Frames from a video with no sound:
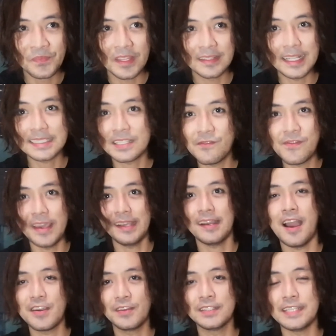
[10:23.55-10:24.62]
That's a
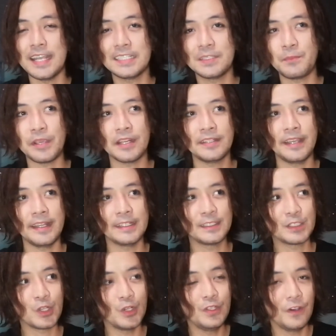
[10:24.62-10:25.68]
vicarious experience.
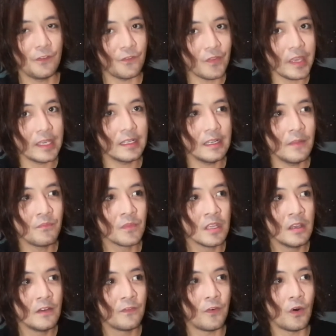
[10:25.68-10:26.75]
So you feel
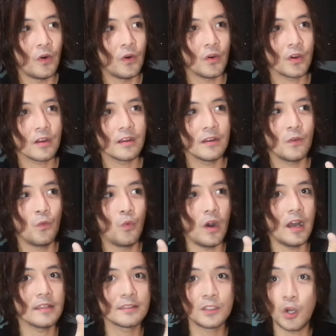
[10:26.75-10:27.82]
for
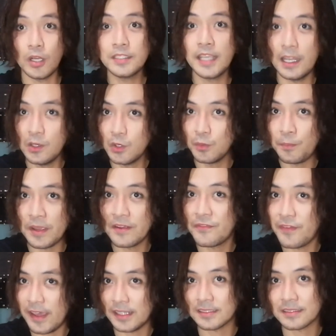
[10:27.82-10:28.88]
what Doña Luping
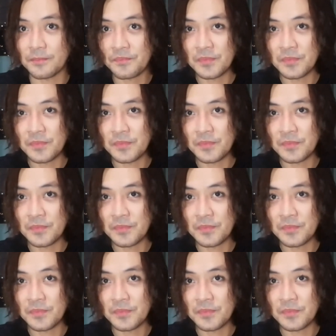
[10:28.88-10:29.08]
felt.